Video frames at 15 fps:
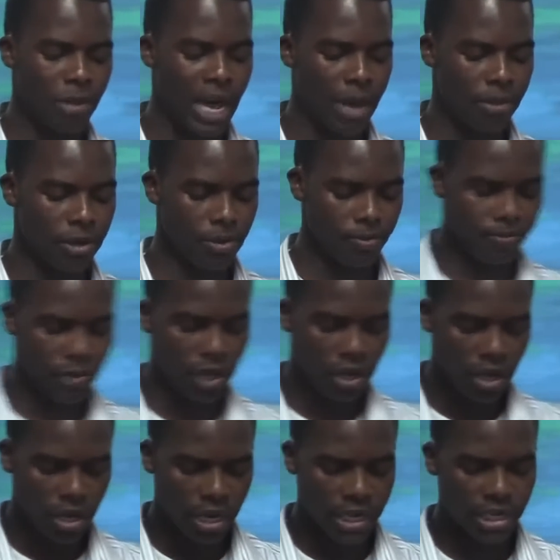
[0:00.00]
Bible.
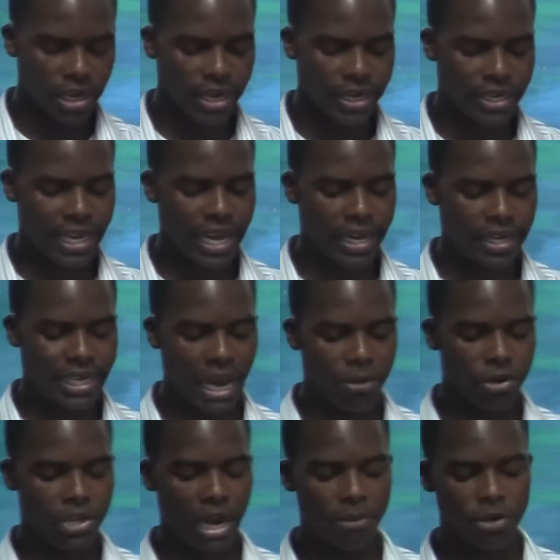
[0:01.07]
Let's look at 2
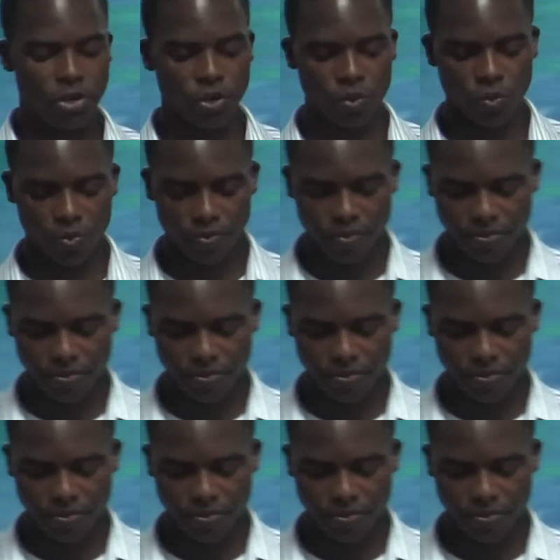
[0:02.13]
Samuel chapter 2.